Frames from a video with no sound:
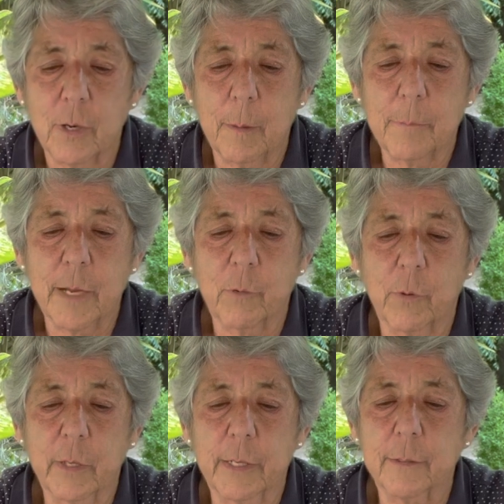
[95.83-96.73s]
Not a
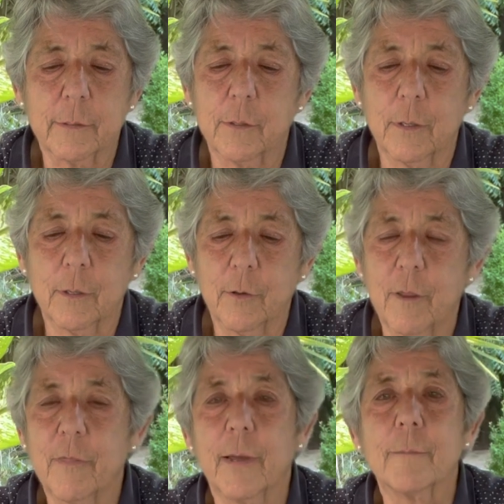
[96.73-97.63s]
really good
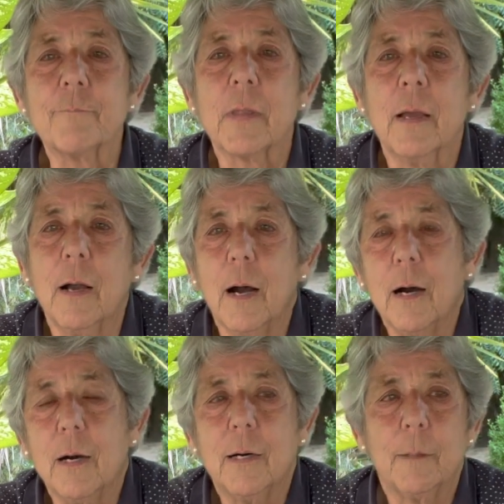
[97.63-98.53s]
thing.
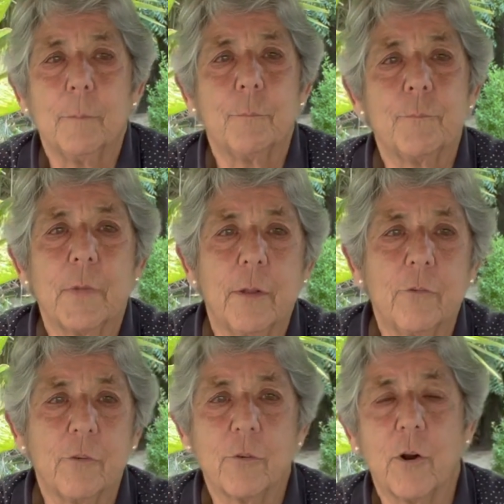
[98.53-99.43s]
It's
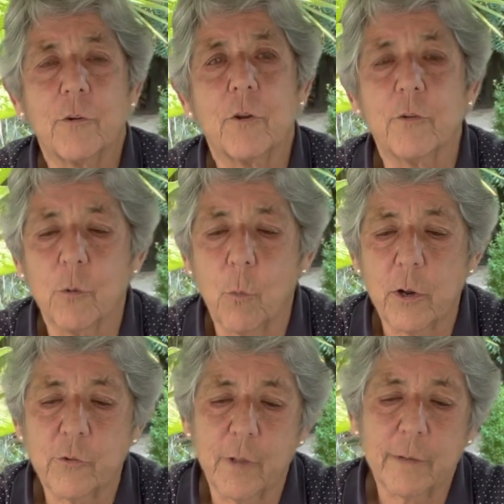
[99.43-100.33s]
just hard to
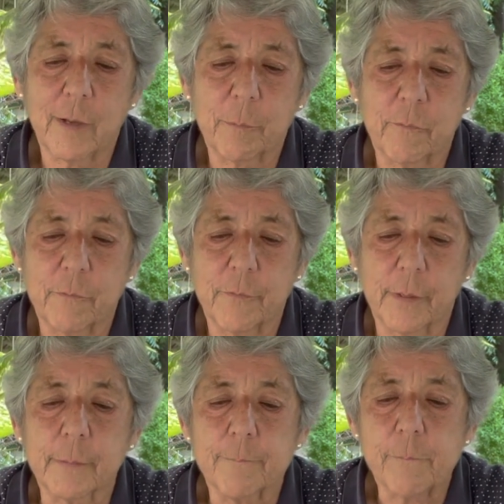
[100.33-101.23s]
watch that type of
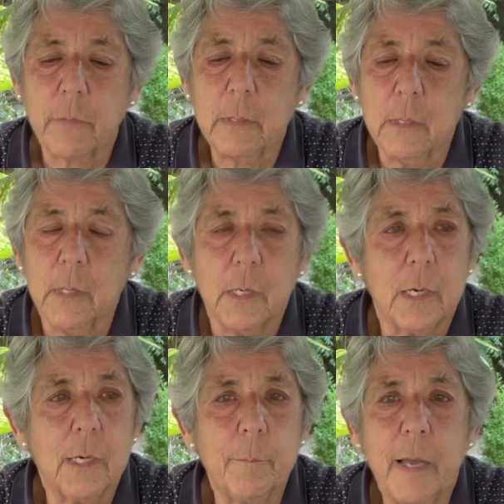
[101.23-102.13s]
thing.
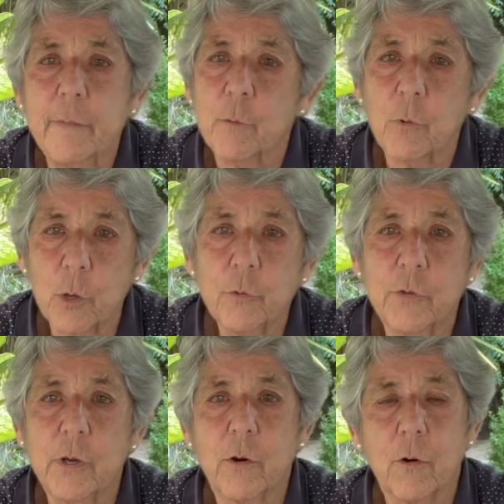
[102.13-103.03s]
And the roads
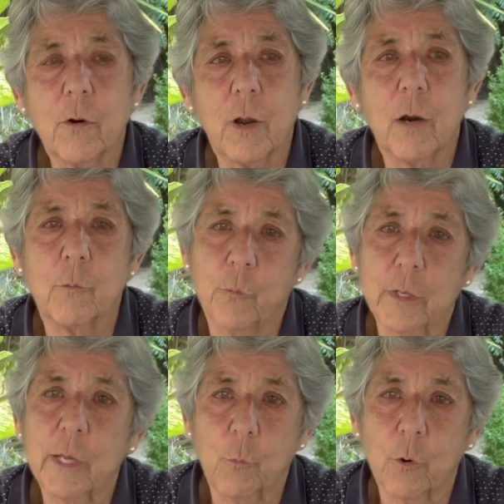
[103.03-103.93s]
here are
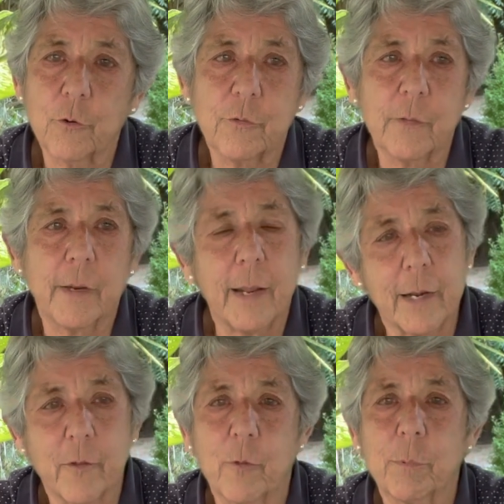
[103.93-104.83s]
really worse than
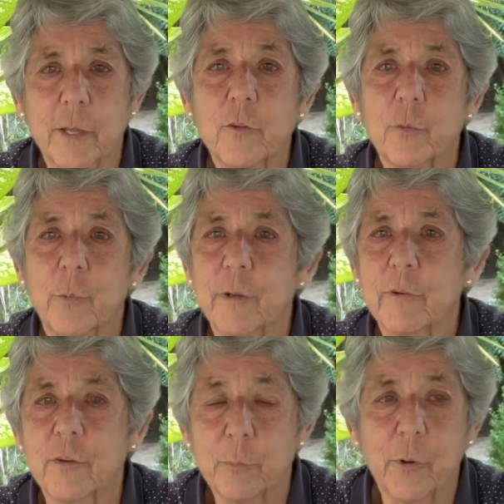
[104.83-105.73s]
any other place we've
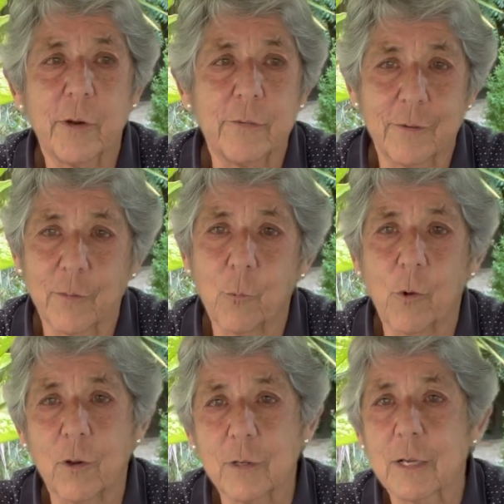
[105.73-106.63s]
experienced in the
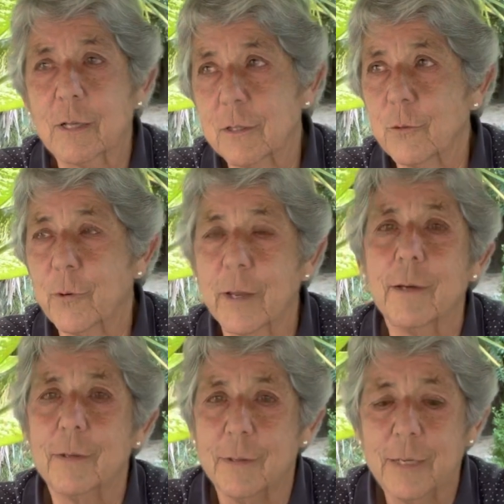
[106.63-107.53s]
world, including
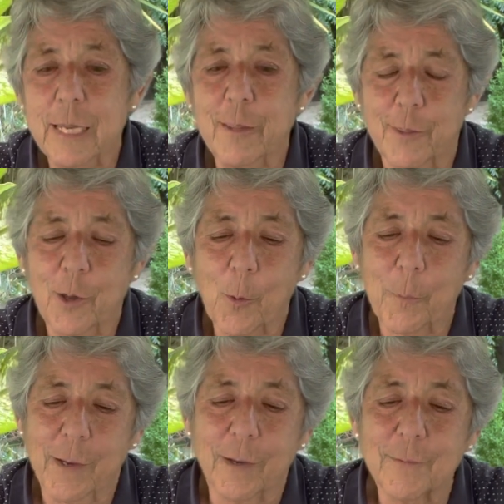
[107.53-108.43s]

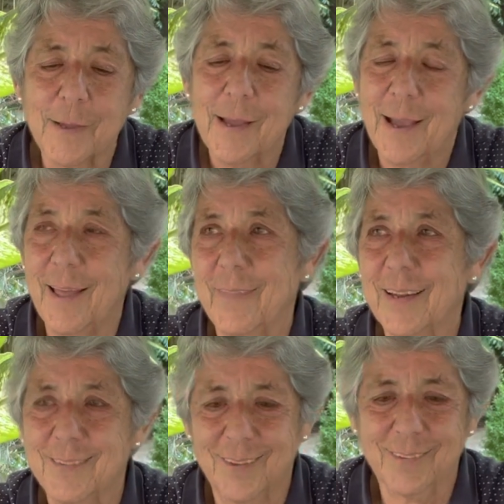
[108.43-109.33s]
Ethiopia, and
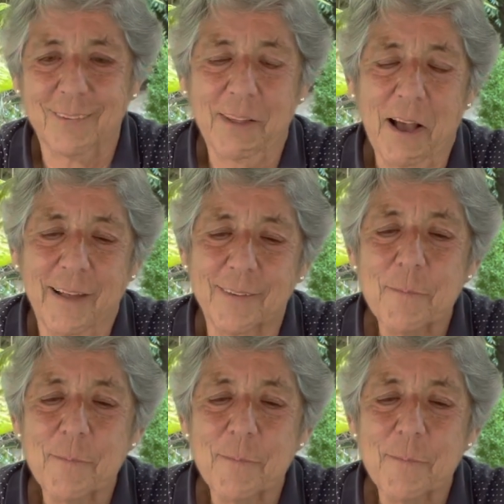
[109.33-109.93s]
that says a lot.